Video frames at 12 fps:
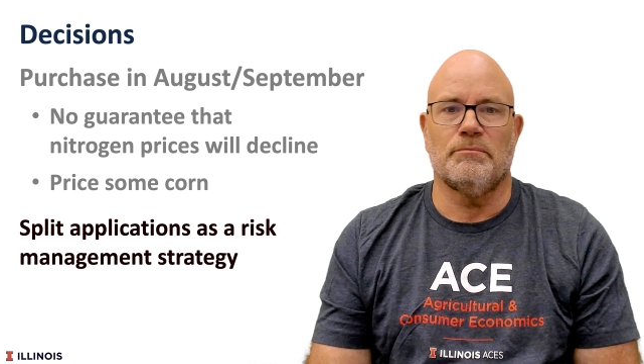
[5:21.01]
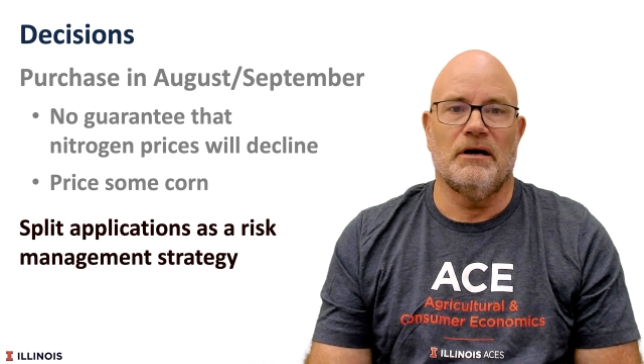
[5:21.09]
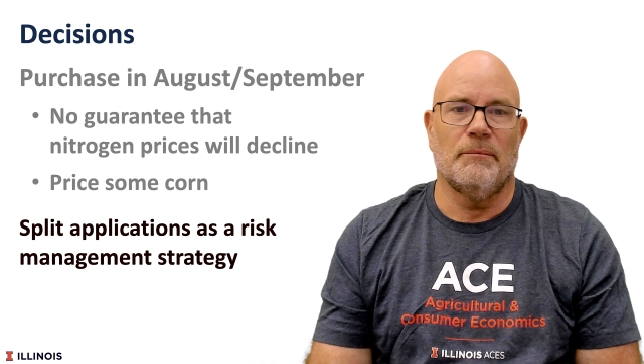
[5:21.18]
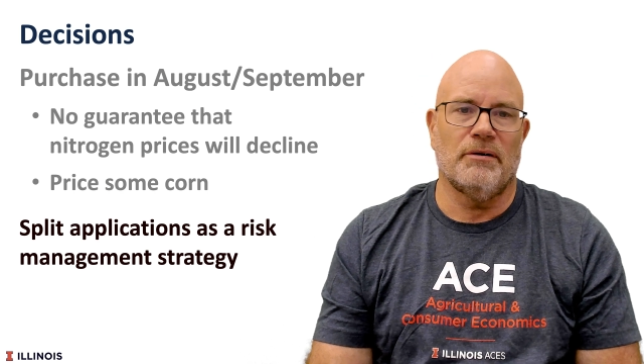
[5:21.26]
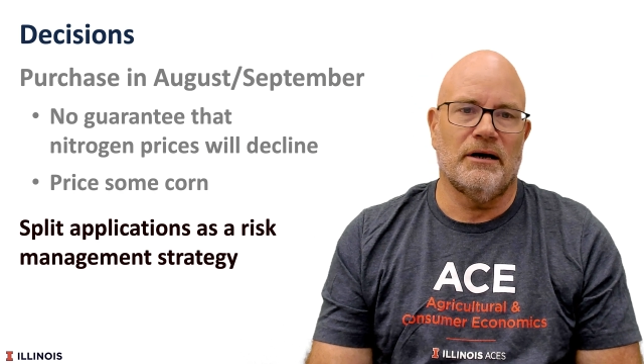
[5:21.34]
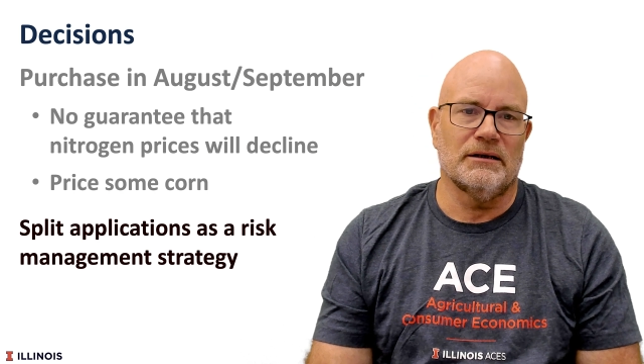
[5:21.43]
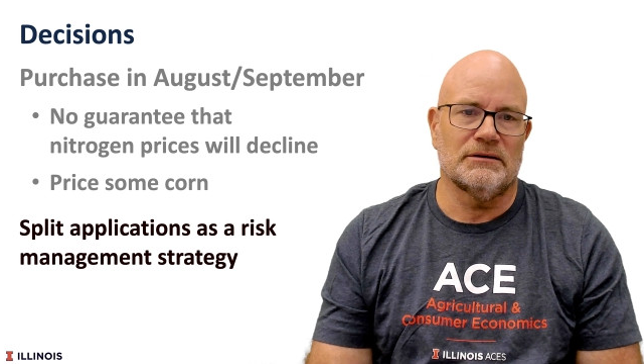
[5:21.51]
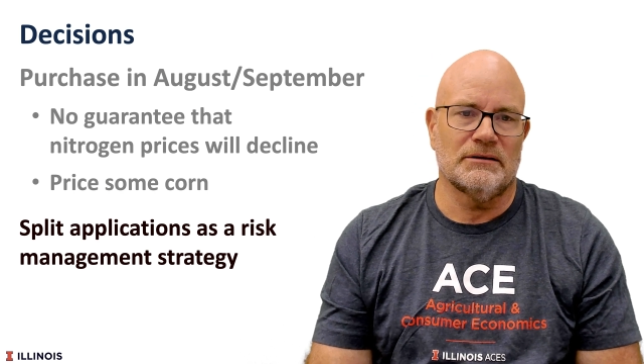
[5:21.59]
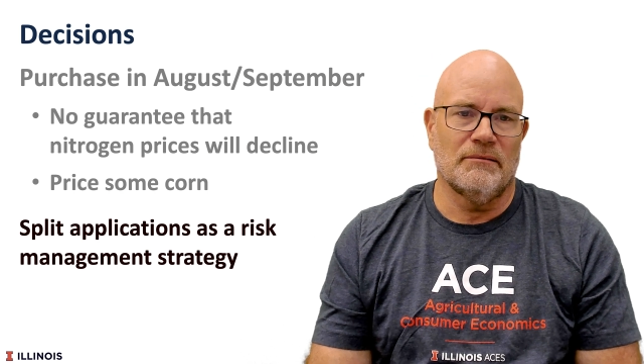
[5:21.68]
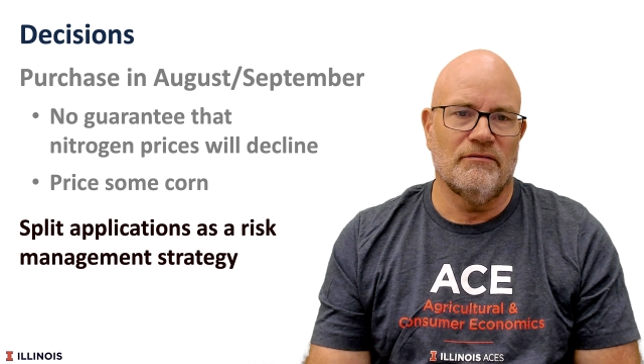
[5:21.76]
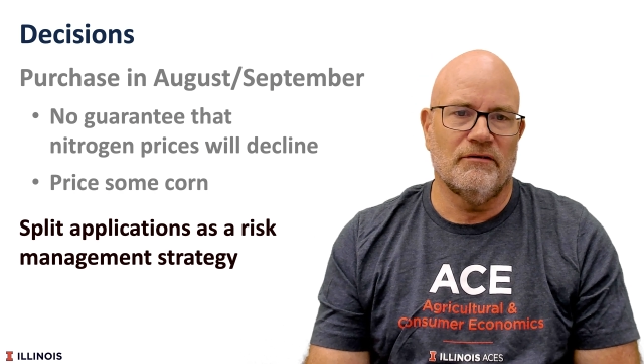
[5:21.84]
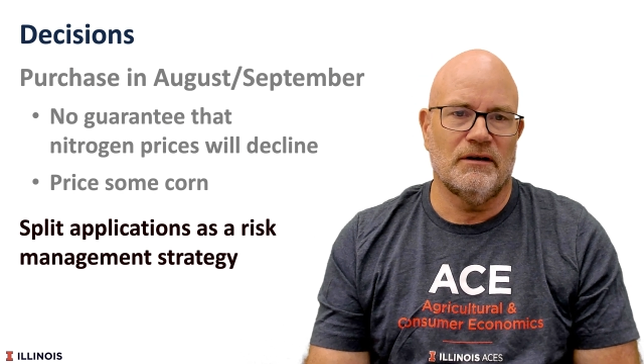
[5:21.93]
applying
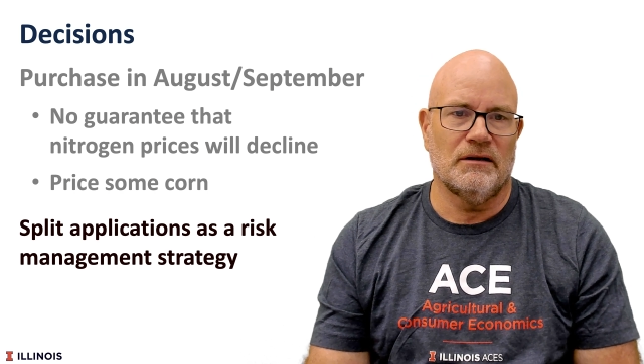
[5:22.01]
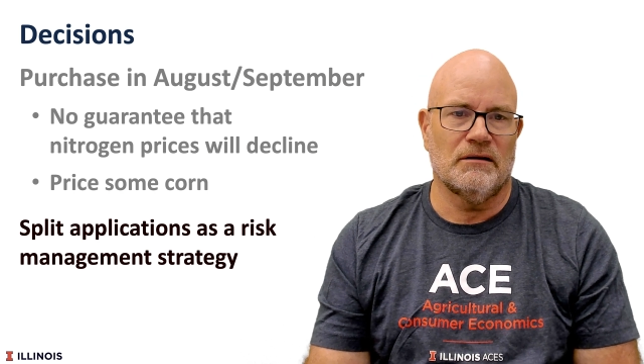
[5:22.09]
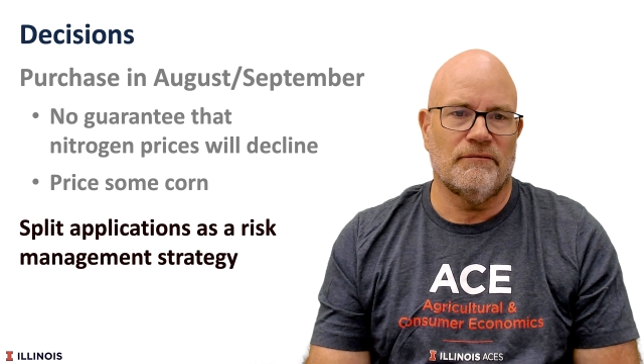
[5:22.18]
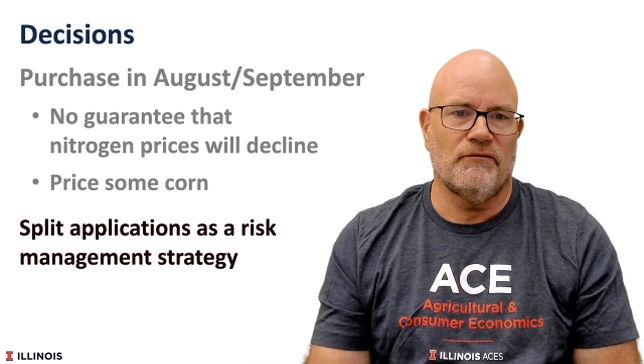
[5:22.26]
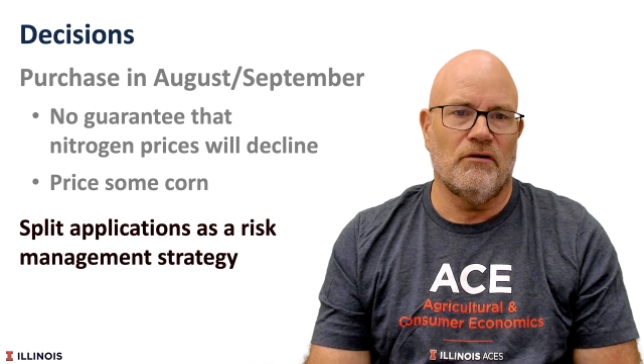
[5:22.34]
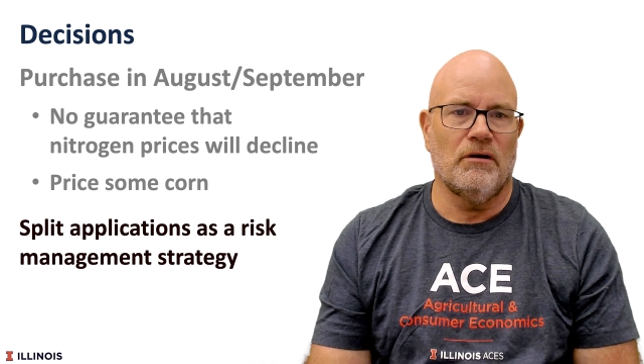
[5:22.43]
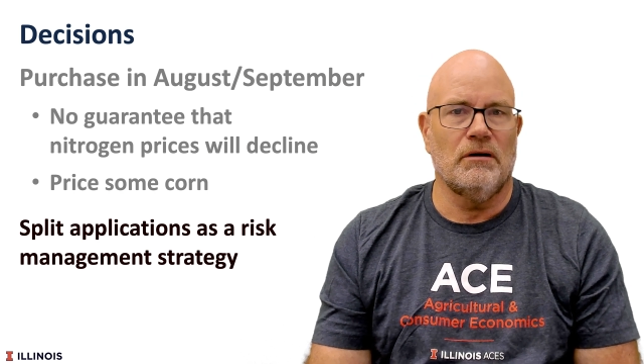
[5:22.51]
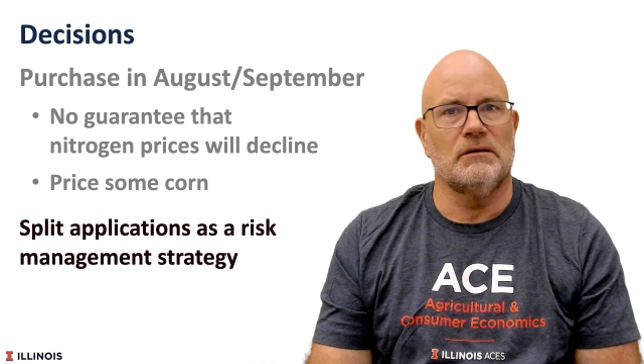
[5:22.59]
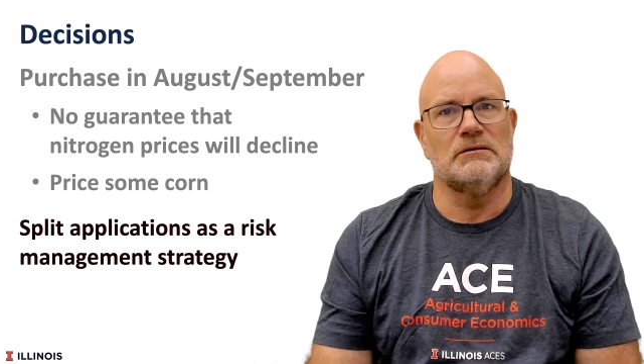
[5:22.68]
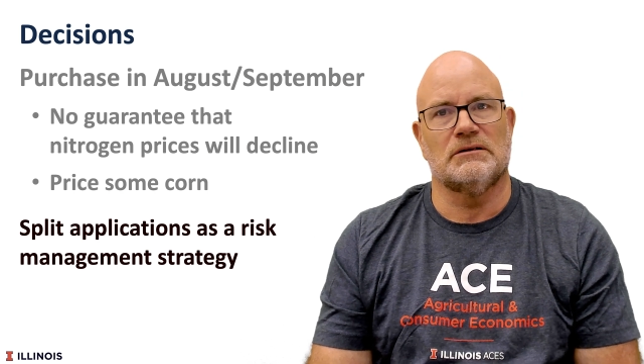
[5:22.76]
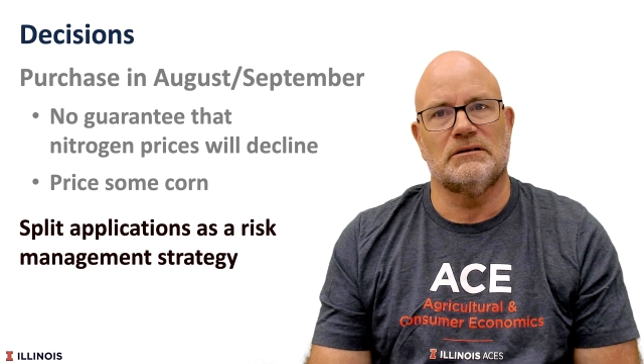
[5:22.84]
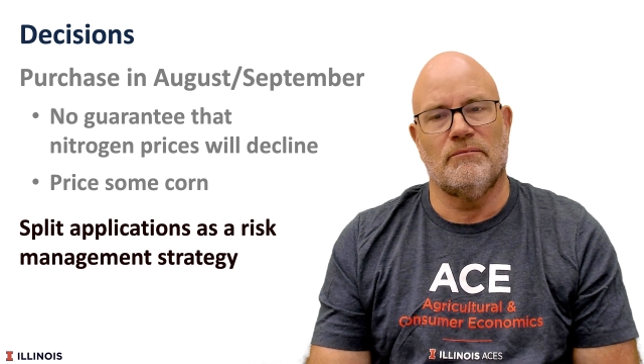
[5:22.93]
some of it in the fall
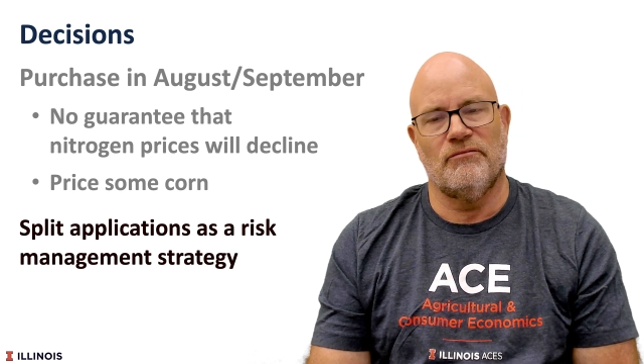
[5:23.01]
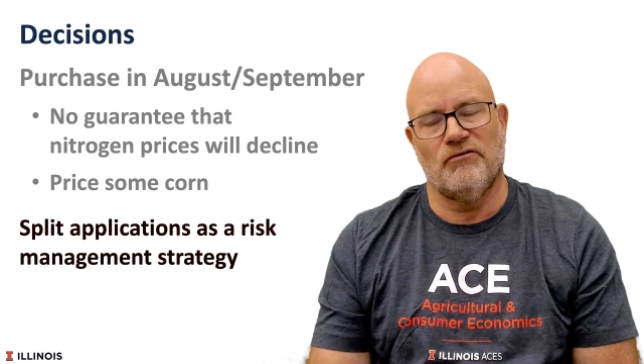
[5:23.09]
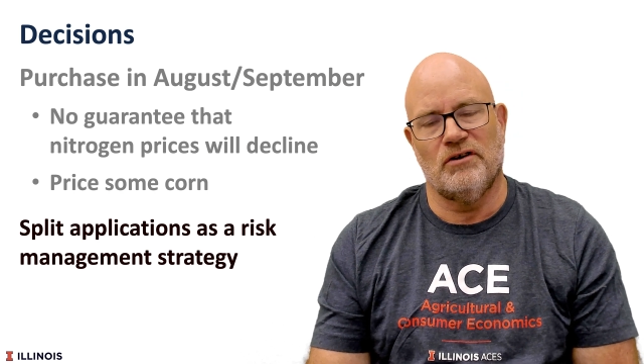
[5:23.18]
and some of